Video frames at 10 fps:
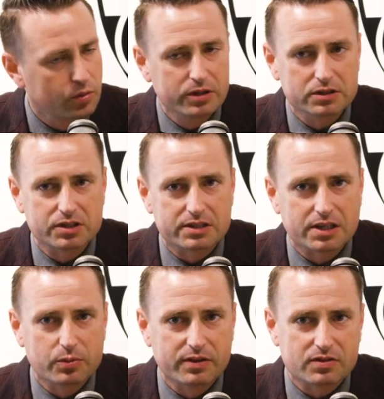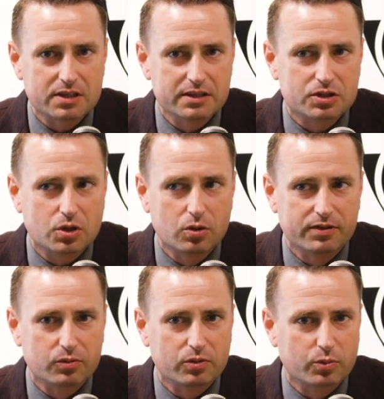the real estate side, we have to sign these
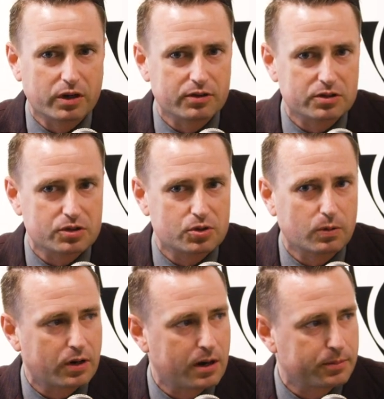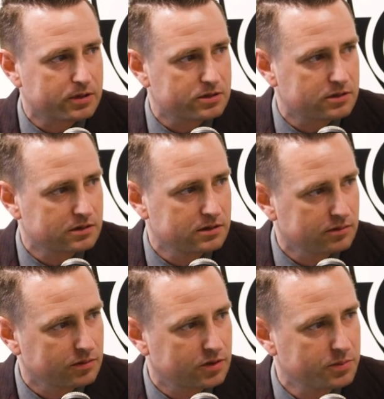COVID waivers to show properties.
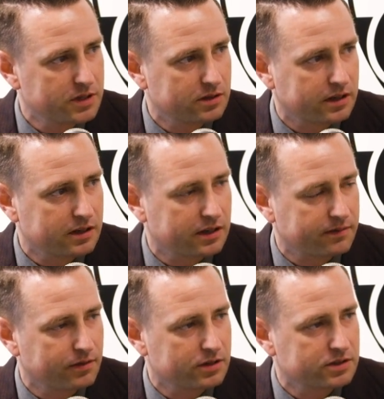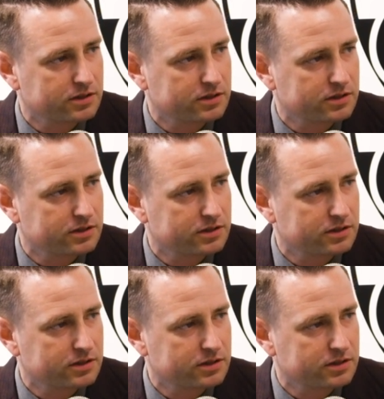To me, they're kind of like false